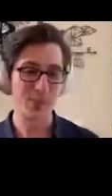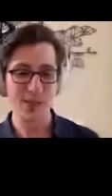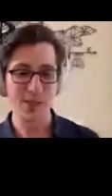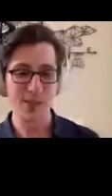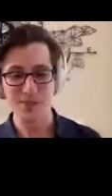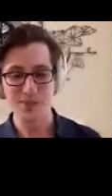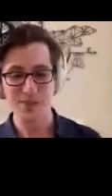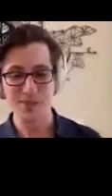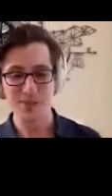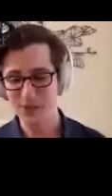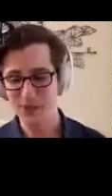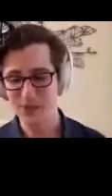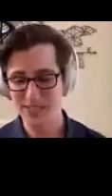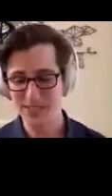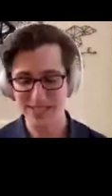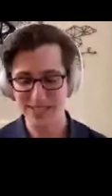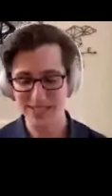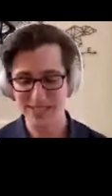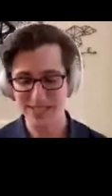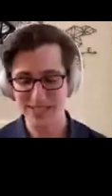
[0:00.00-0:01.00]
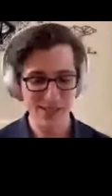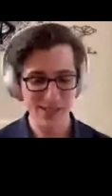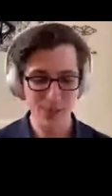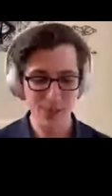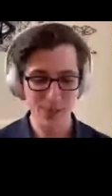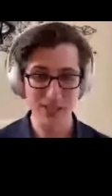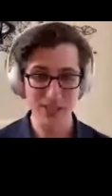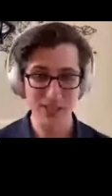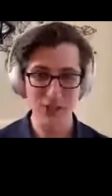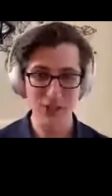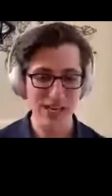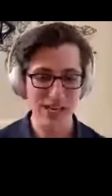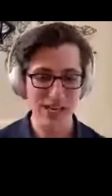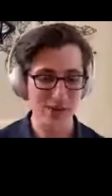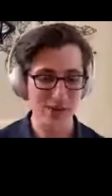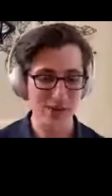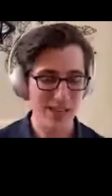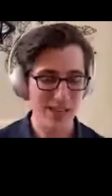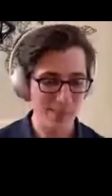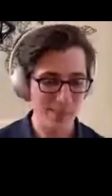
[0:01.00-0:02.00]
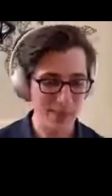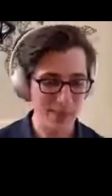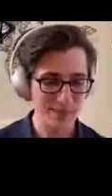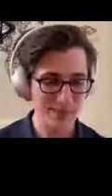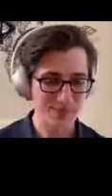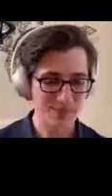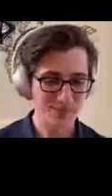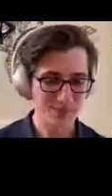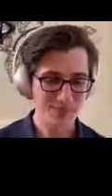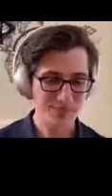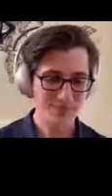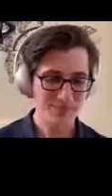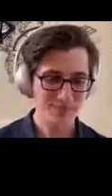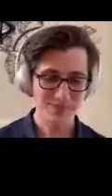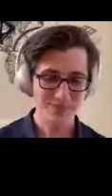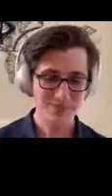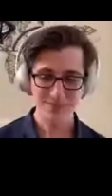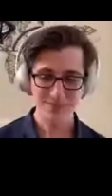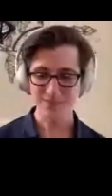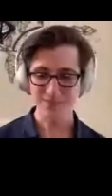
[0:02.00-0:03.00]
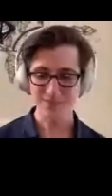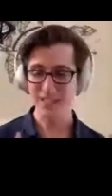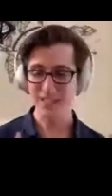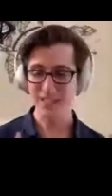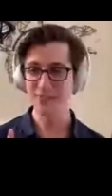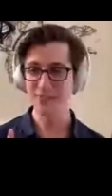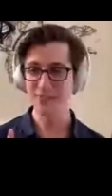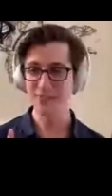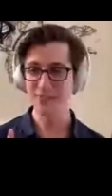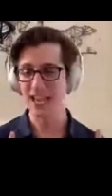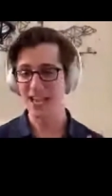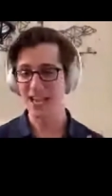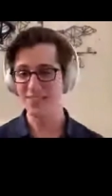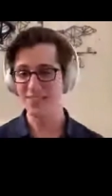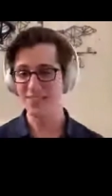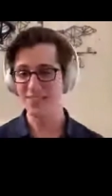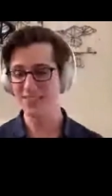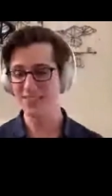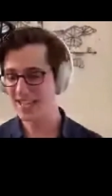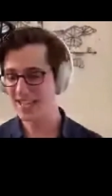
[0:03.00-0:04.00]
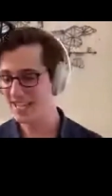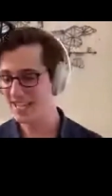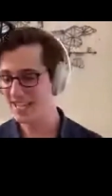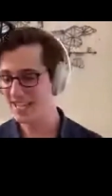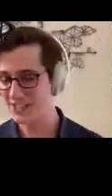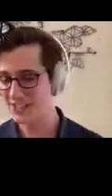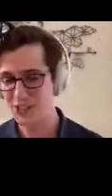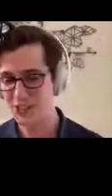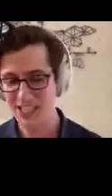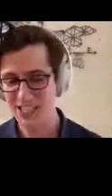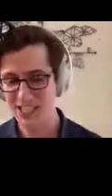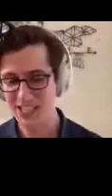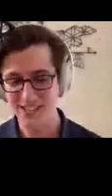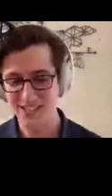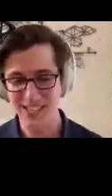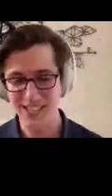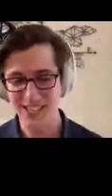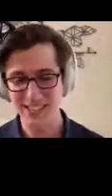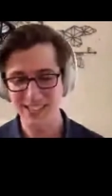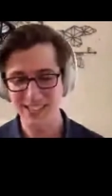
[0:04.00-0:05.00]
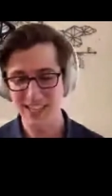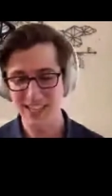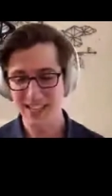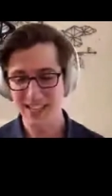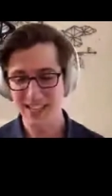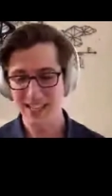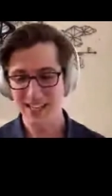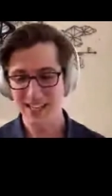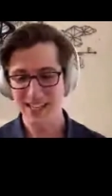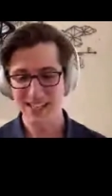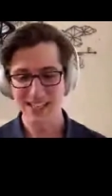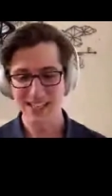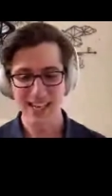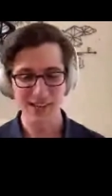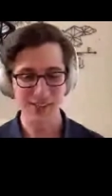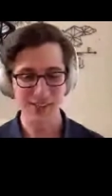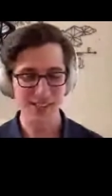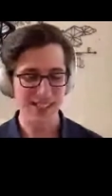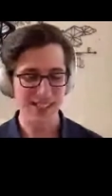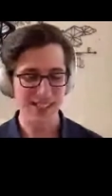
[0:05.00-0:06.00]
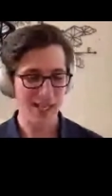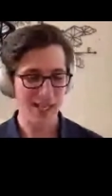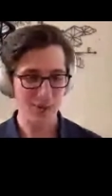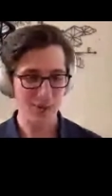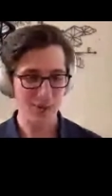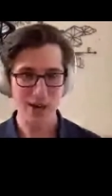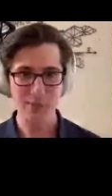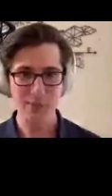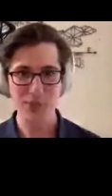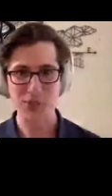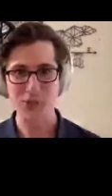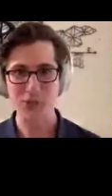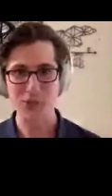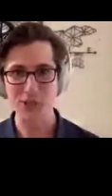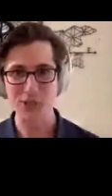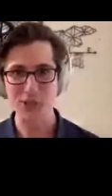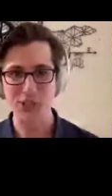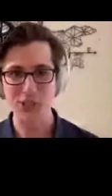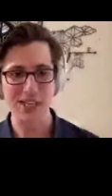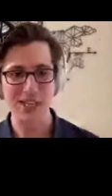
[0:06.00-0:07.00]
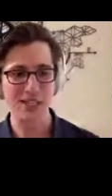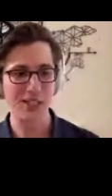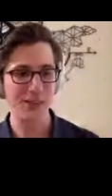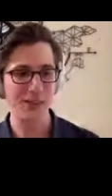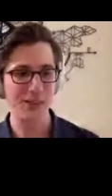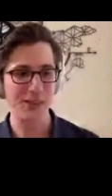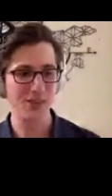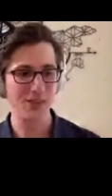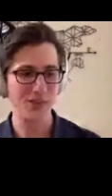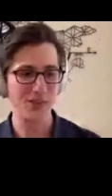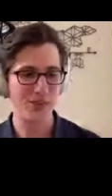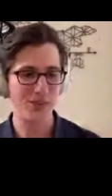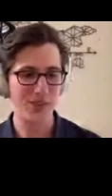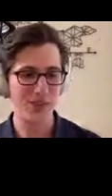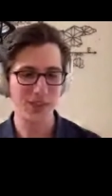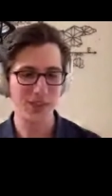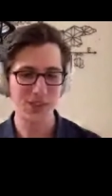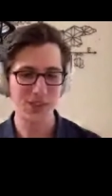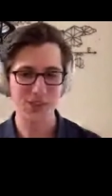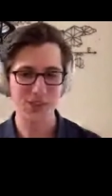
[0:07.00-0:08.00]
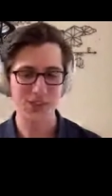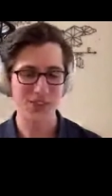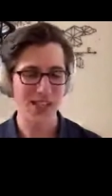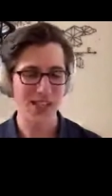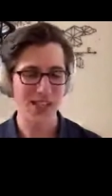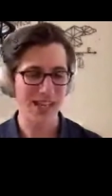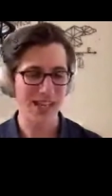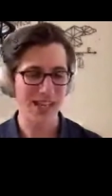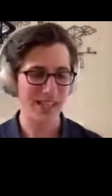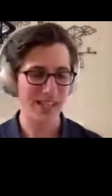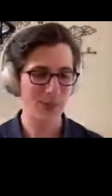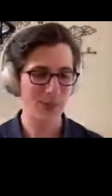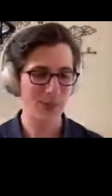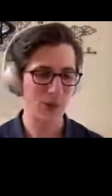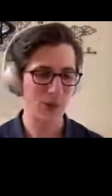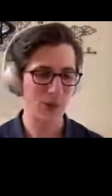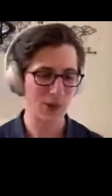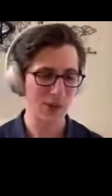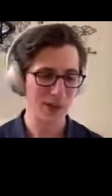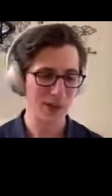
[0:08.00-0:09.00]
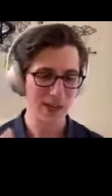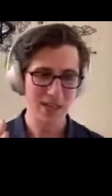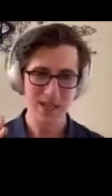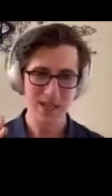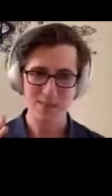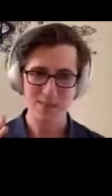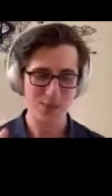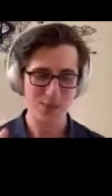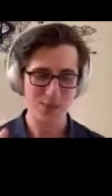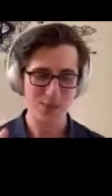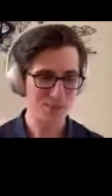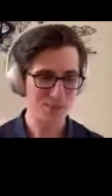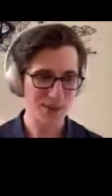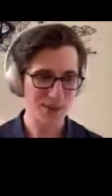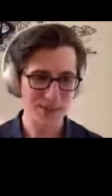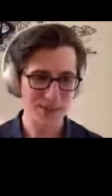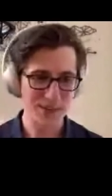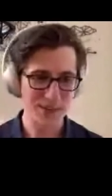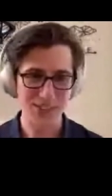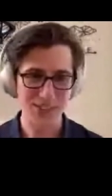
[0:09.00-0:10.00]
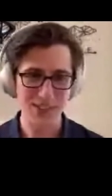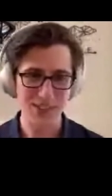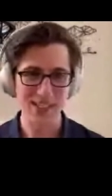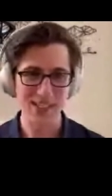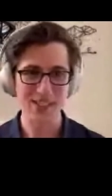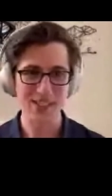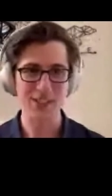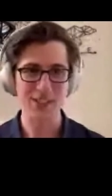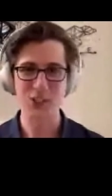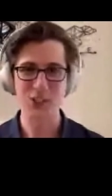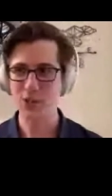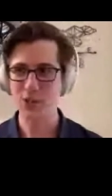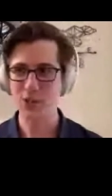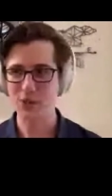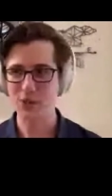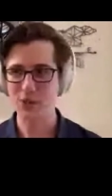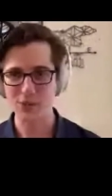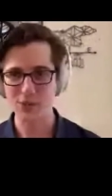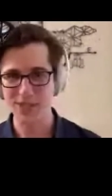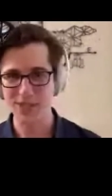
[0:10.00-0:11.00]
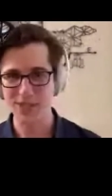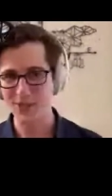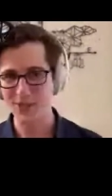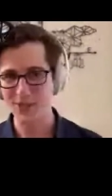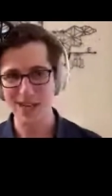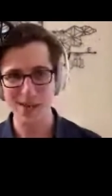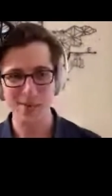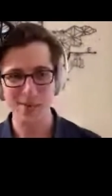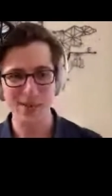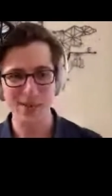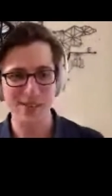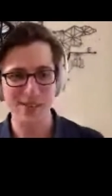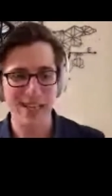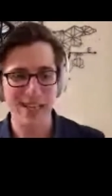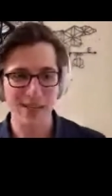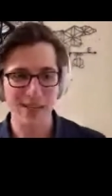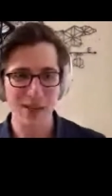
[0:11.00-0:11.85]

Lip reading: MVU today. We can try out Comet. If you haven't had a chance yet, now's the time. Grab a screenshot of this slide or bookmark this link, share it with your friends and family that